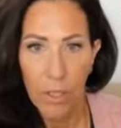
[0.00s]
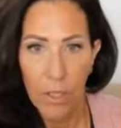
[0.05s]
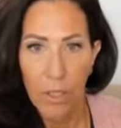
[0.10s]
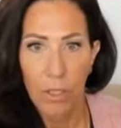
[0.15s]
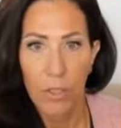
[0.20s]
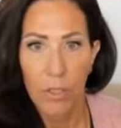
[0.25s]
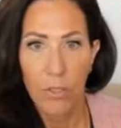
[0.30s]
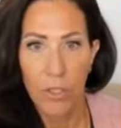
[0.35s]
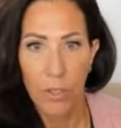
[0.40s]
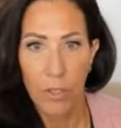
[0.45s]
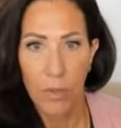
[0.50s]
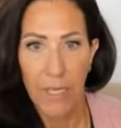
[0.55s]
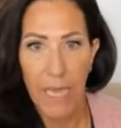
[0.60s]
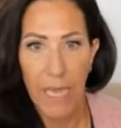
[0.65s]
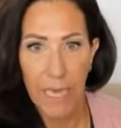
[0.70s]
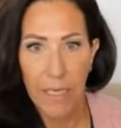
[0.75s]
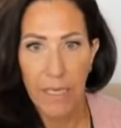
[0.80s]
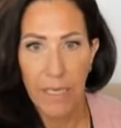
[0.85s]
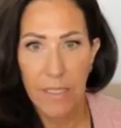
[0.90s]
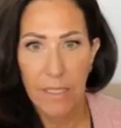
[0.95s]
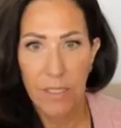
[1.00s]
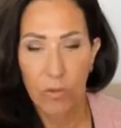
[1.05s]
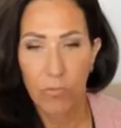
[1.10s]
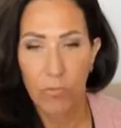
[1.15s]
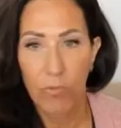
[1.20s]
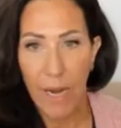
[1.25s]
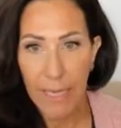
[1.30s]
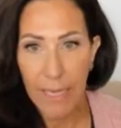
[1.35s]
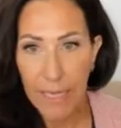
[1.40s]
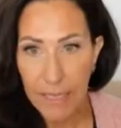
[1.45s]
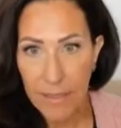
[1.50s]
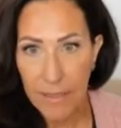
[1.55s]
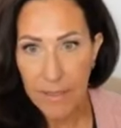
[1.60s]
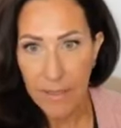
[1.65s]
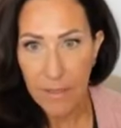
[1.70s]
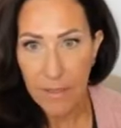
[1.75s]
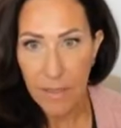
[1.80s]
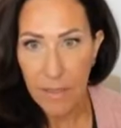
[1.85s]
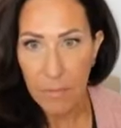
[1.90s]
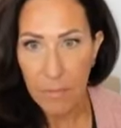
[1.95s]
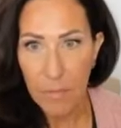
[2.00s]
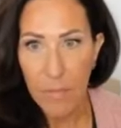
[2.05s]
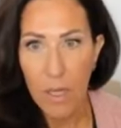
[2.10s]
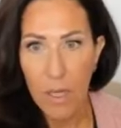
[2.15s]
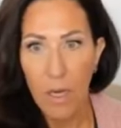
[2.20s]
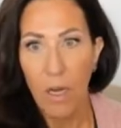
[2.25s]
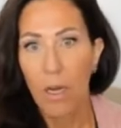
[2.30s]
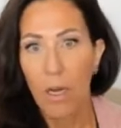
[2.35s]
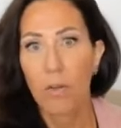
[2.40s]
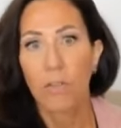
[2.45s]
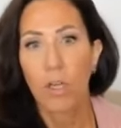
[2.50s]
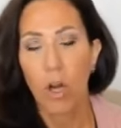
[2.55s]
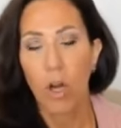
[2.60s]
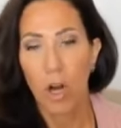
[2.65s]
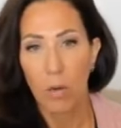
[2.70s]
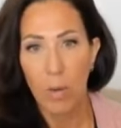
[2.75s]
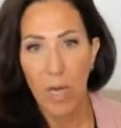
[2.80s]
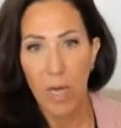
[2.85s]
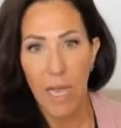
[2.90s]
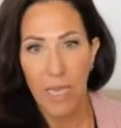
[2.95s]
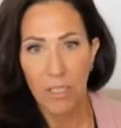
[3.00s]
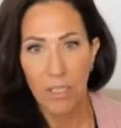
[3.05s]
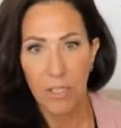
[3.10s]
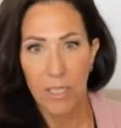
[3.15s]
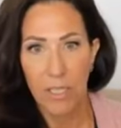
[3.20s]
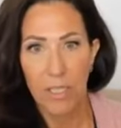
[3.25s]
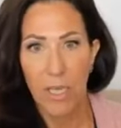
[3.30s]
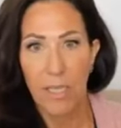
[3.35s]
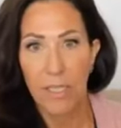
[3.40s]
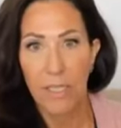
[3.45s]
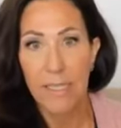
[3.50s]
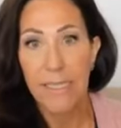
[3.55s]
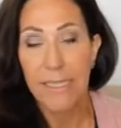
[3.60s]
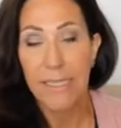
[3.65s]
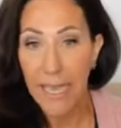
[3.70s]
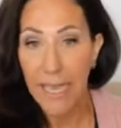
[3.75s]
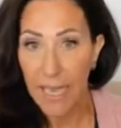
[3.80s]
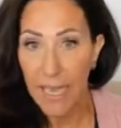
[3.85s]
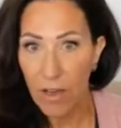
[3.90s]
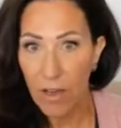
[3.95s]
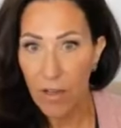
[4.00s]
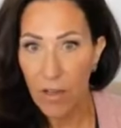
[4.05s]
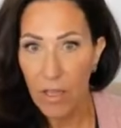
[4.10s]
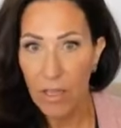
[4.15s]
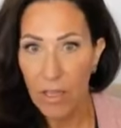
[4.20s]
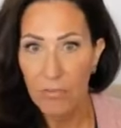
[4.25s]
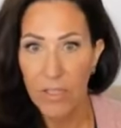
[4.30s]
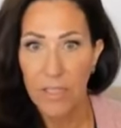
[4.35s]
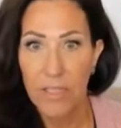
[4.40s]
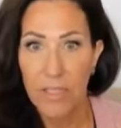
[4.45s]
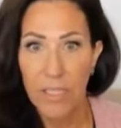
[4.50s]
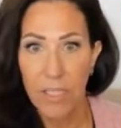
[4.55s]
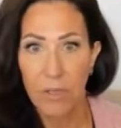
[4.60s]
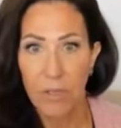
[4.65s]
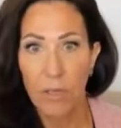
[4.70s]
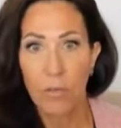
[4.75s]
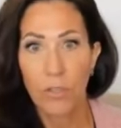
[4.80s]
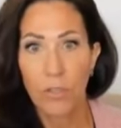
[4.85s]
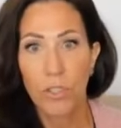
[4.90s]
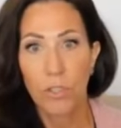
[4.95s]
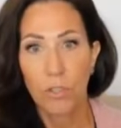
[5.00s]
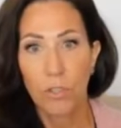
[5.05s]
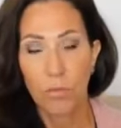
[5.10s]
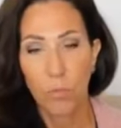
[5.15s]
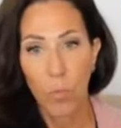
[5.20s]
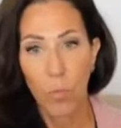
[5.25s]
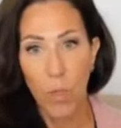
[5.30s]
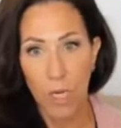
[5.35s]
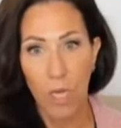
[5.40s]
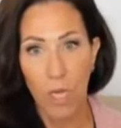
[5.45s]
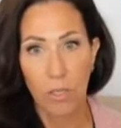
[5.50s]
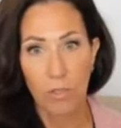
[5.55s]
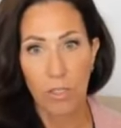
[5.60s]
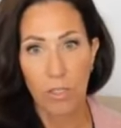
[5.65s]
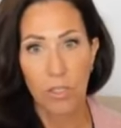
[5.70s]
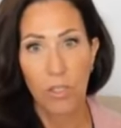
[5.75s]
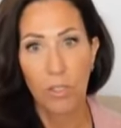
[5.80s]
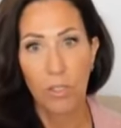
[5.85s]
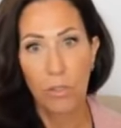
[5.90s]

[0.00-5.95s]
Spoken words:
So again, it's a ranking system of carbohydrates on a scale of 0 to 100.